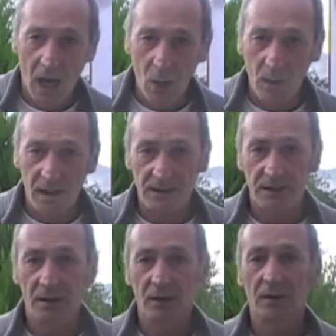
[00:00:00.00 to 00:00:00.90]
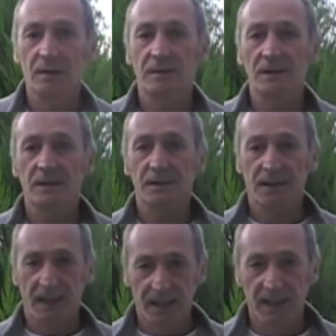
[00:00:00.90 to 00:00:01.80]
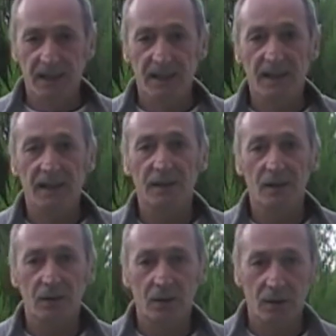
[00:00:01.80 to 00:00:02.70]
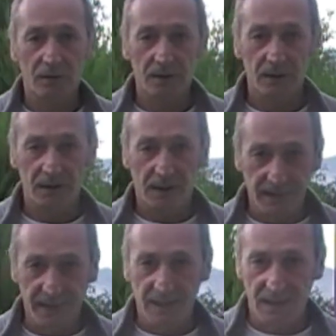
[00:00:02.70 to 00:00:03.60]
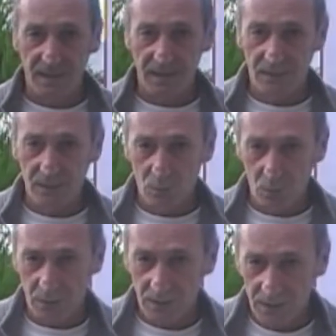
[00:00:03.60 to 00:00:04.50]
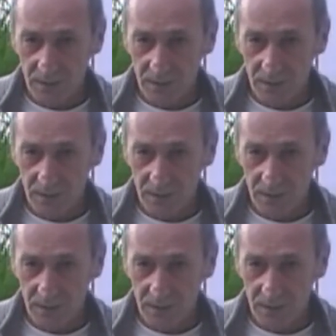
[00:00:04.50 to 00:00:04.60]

hours of training and of clinical work,